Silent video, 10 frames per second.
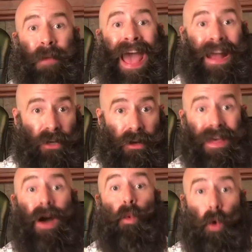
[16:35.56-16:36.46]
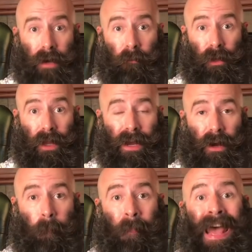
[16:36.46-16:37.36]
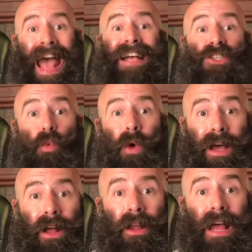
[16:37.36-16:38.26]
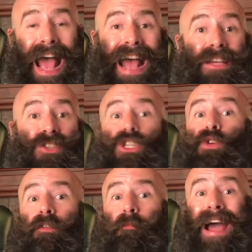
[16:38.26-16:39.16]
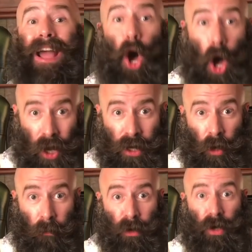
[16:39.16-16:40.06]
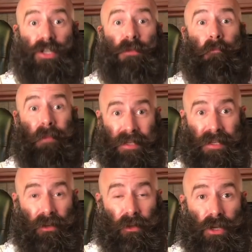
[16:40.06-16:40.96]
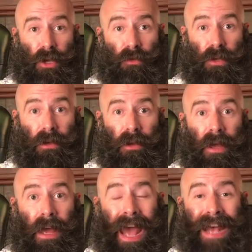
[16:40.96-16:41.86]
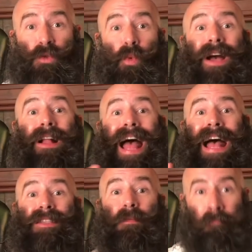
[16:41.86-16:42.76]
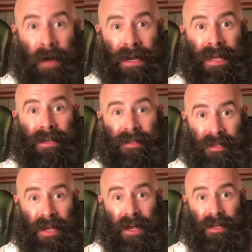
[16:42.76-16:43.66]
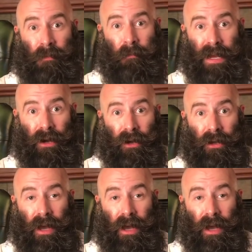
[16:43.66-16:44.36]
packed onto that one player, as well as two of my audio books, Mystical Union, as well as Money, Sex, Beer,